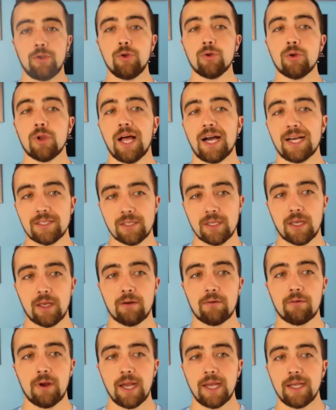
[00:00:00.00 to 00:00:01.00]
utilizing
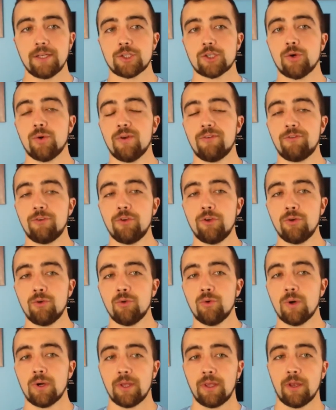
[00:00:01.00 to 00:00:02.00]
it, right? So if
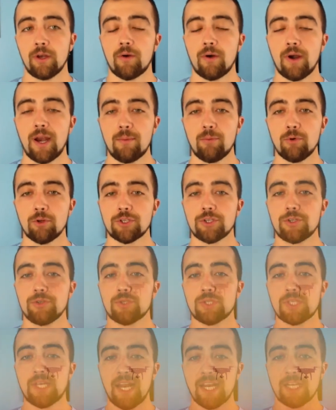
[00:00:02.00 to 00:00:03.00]
you you know are able to
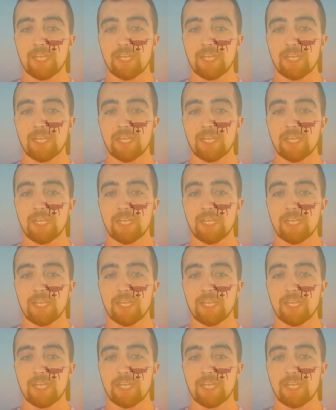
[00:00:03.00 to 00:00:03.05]
set